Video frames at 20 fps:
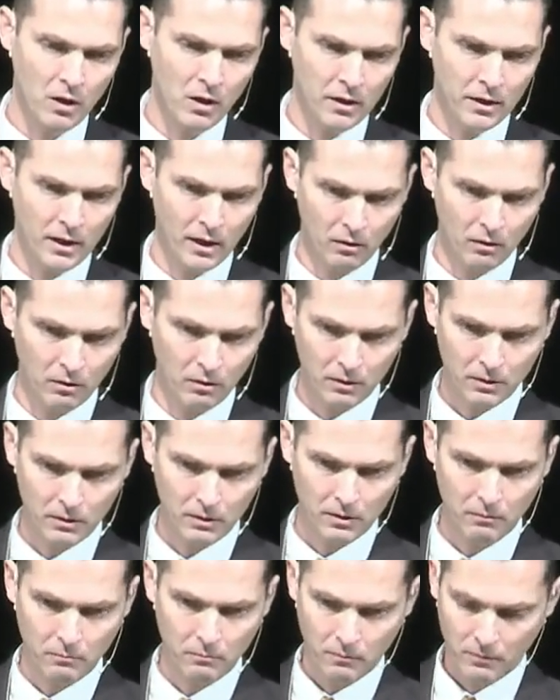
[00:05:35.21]
Now,
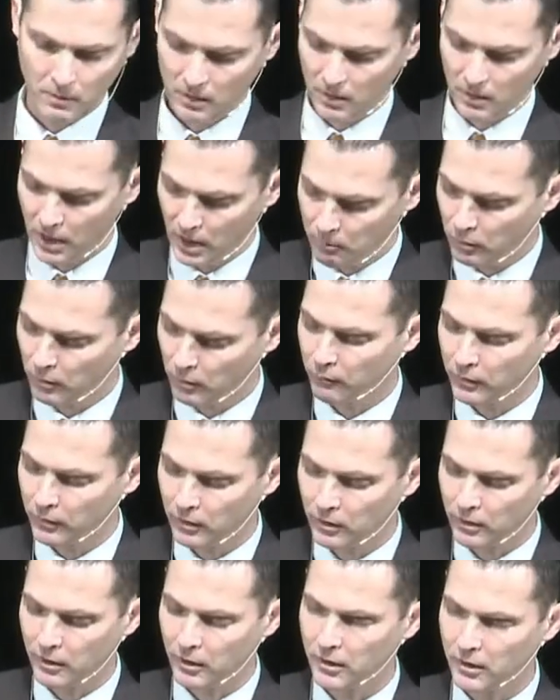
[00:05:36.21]
keep your
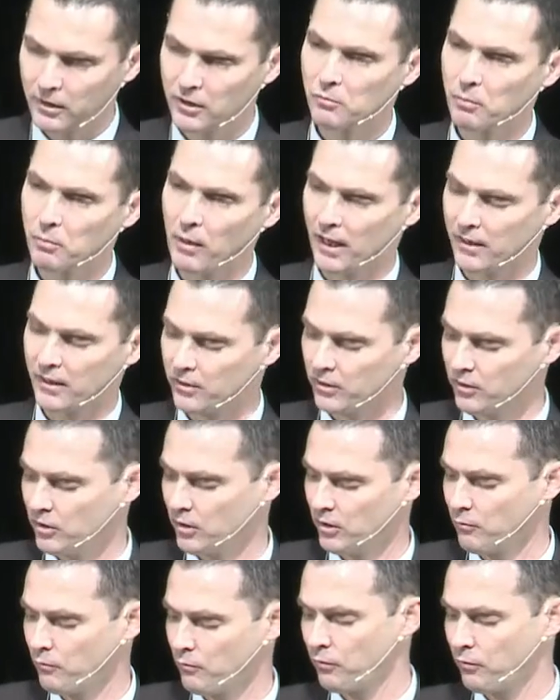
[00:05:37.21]
finger here in this passage
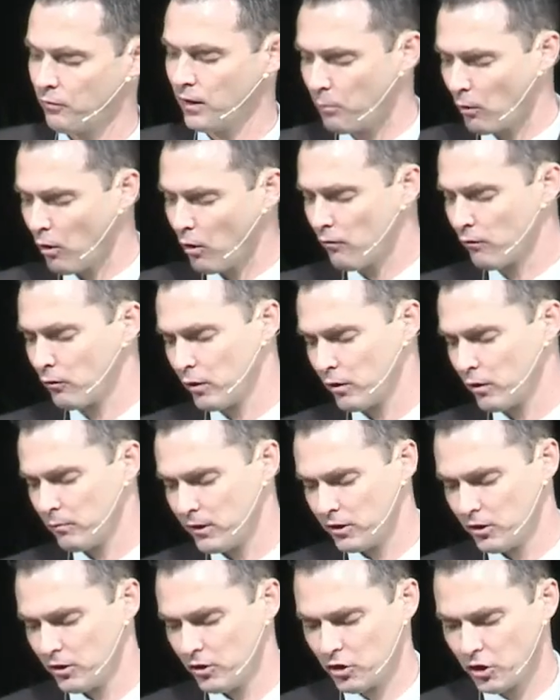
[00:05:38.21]
and flip over with me
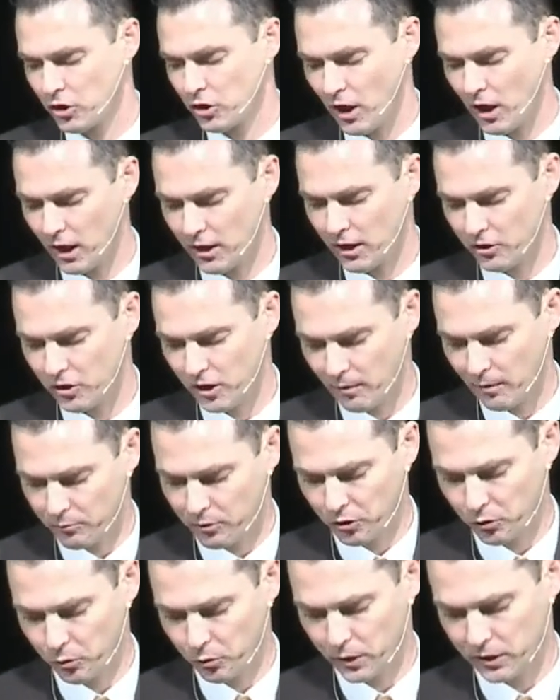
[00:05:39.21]
to John chapter
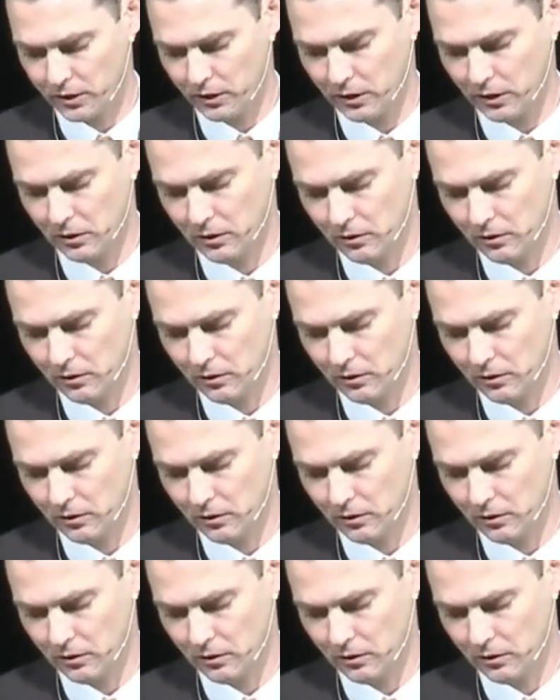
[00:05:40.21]
20.